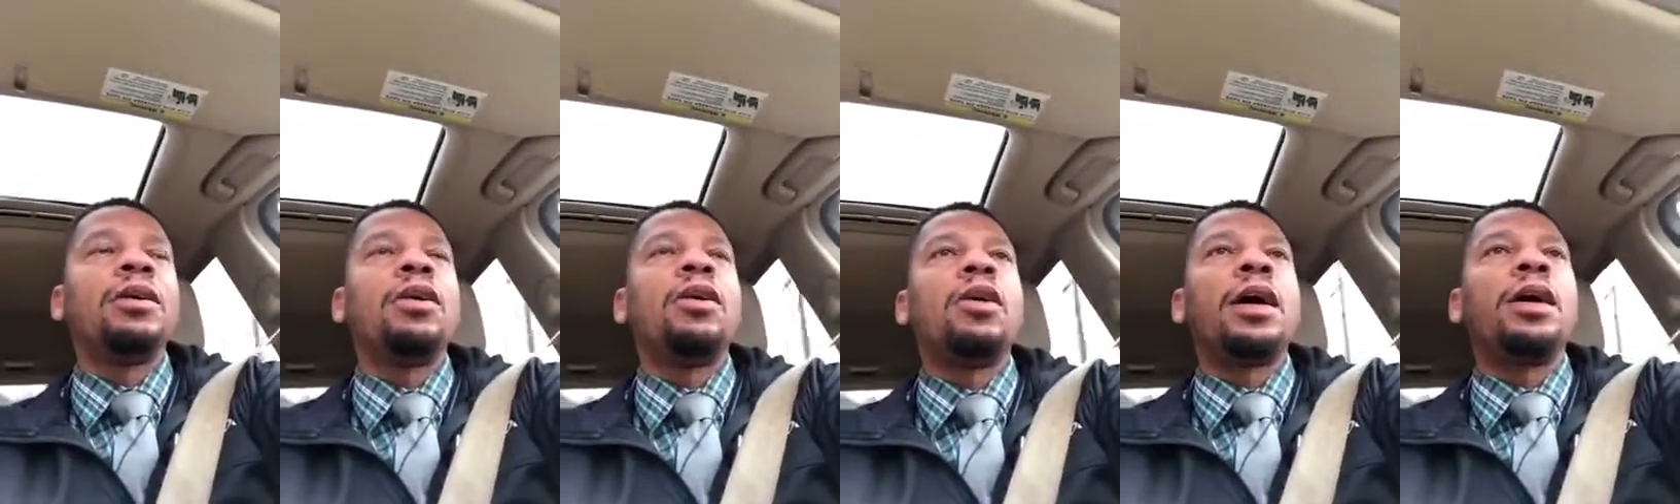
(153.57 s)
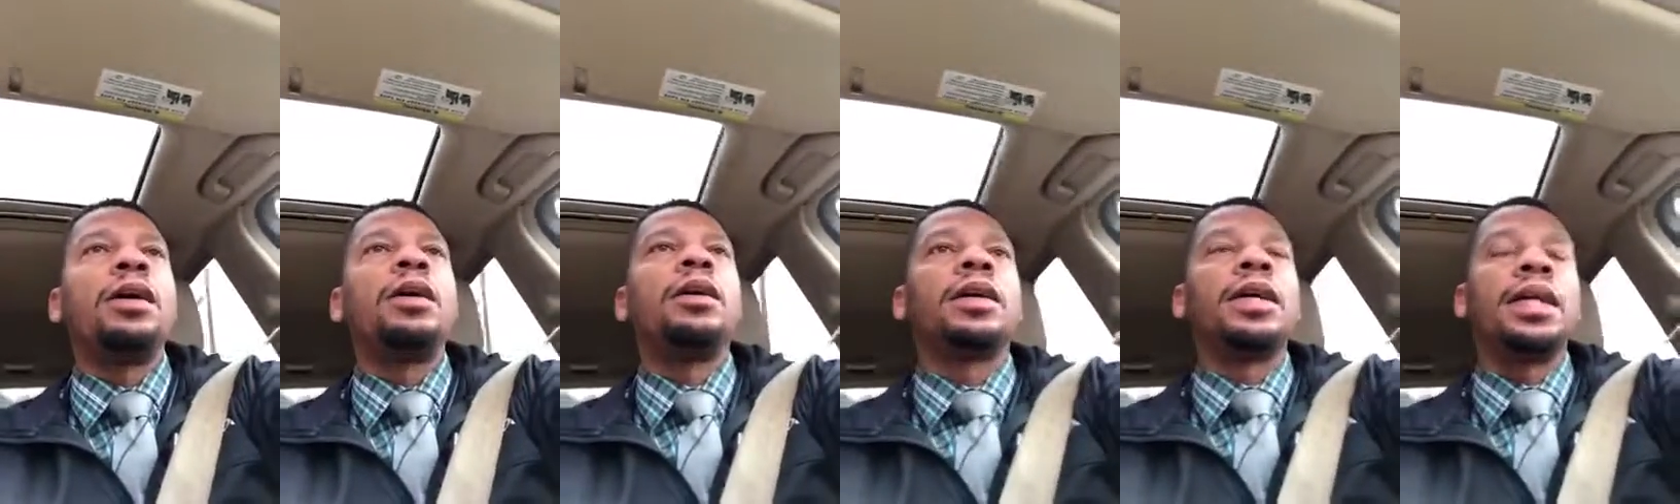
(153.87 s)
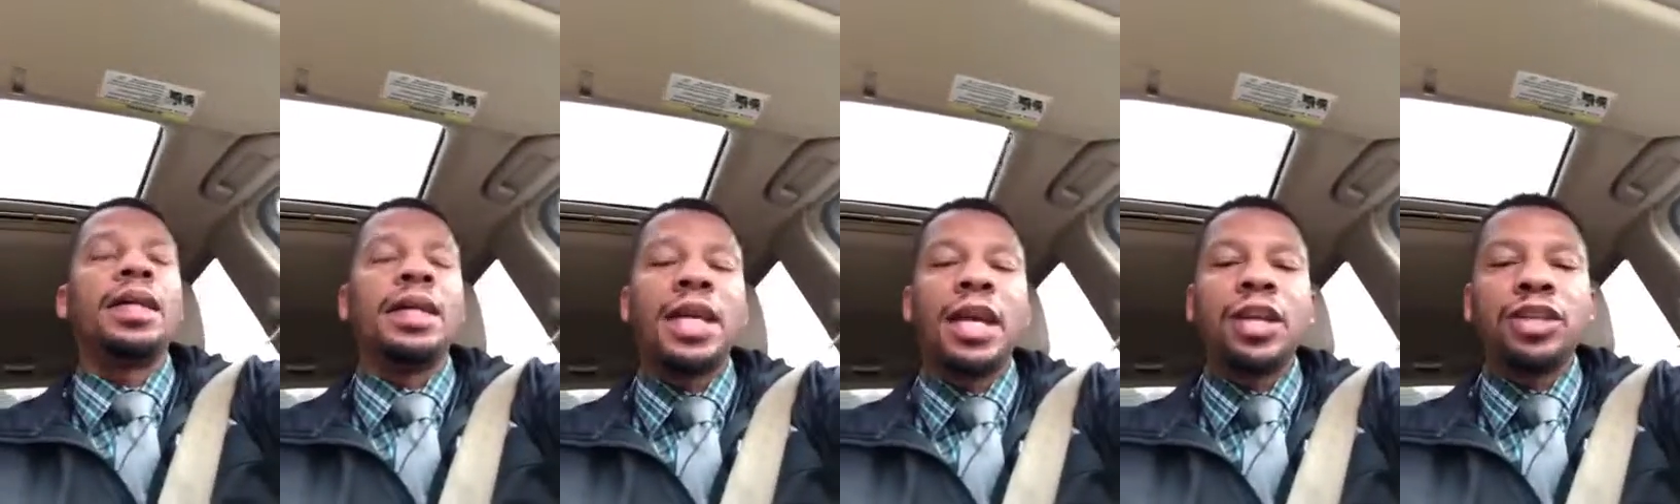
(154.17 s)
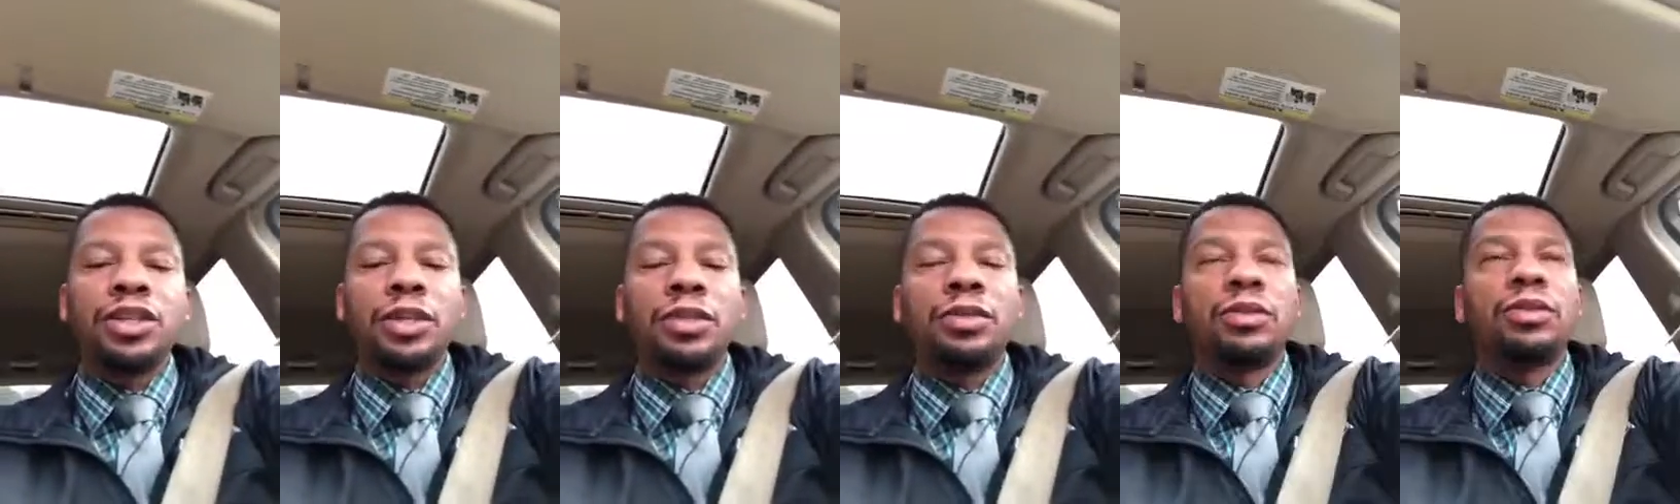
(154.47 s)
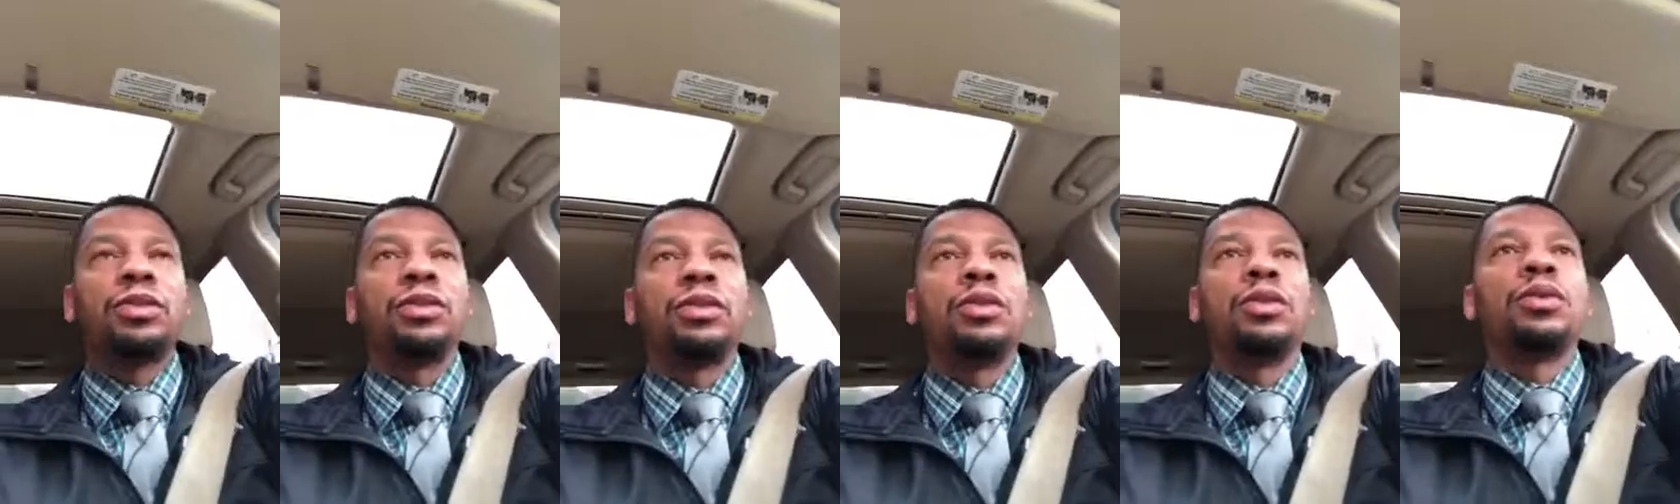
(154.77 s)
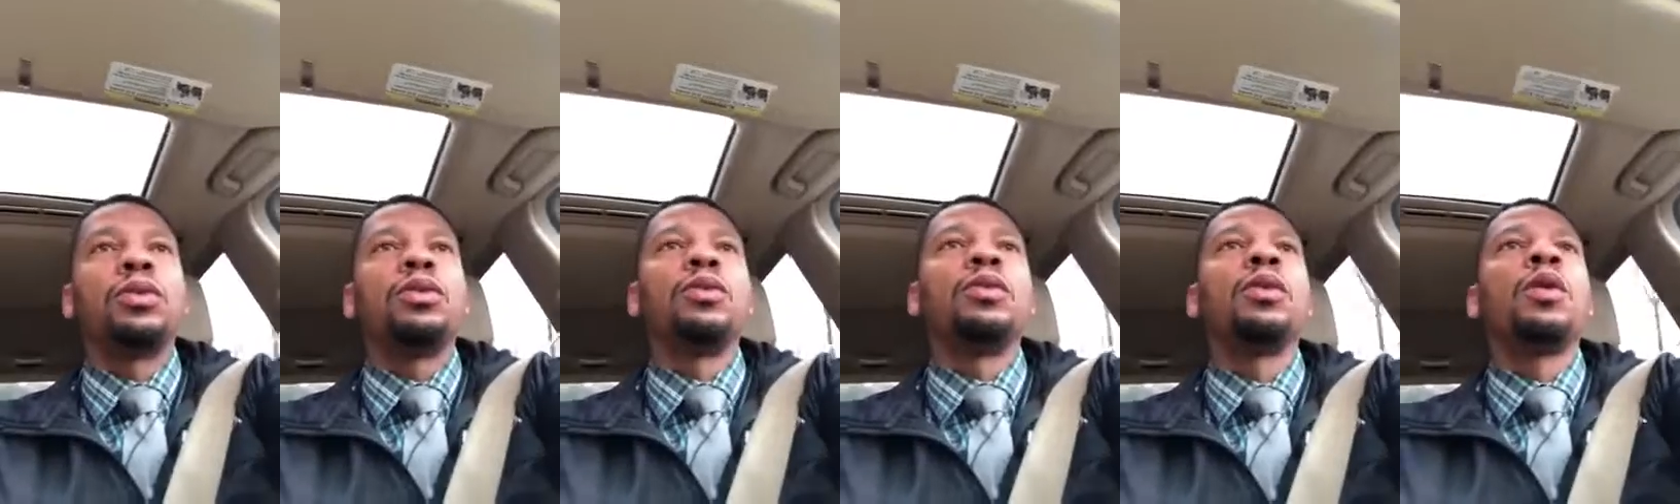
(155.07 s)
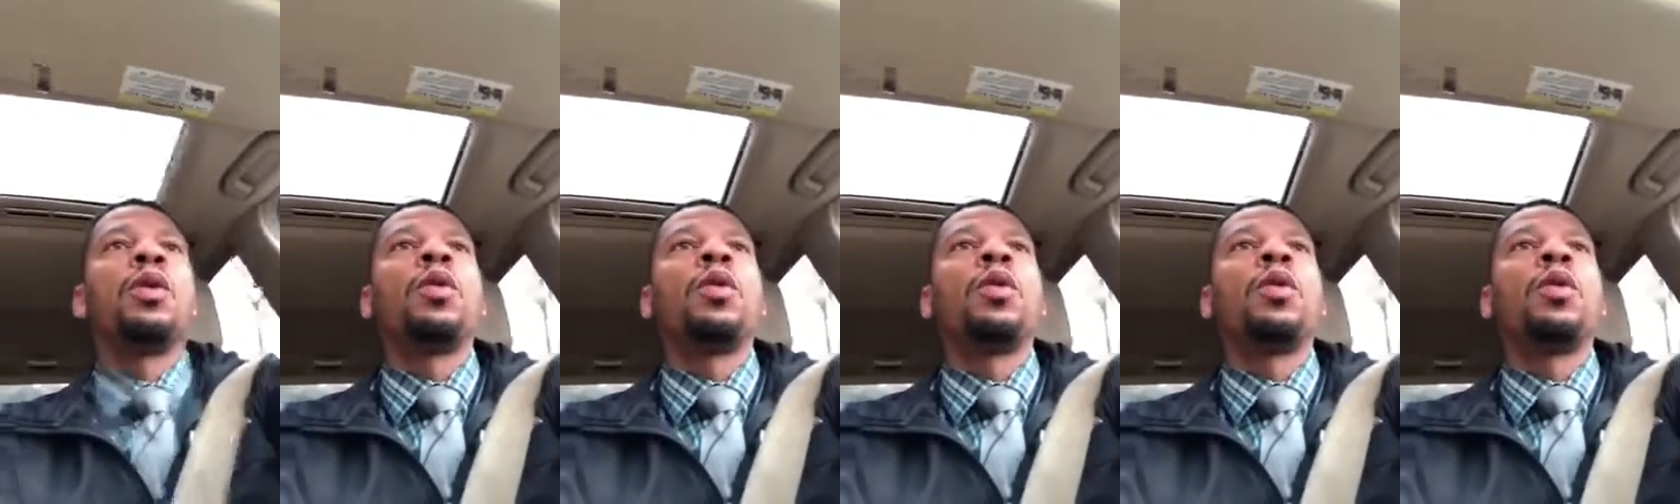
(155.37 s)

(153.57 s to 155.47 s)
or connection to